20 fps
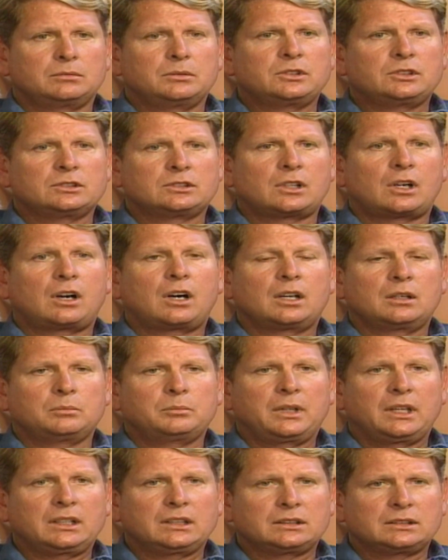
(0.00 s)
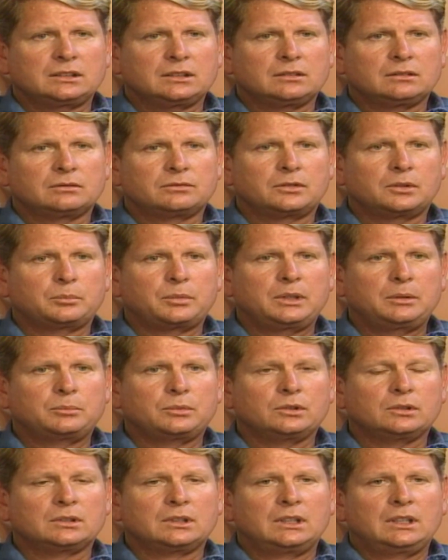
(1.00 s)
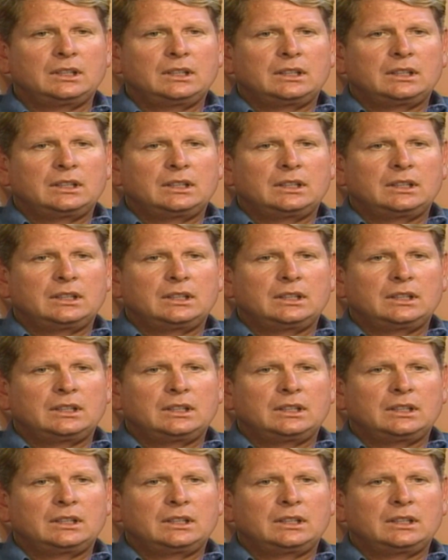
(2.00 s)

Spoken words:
which is a heart medicine for people.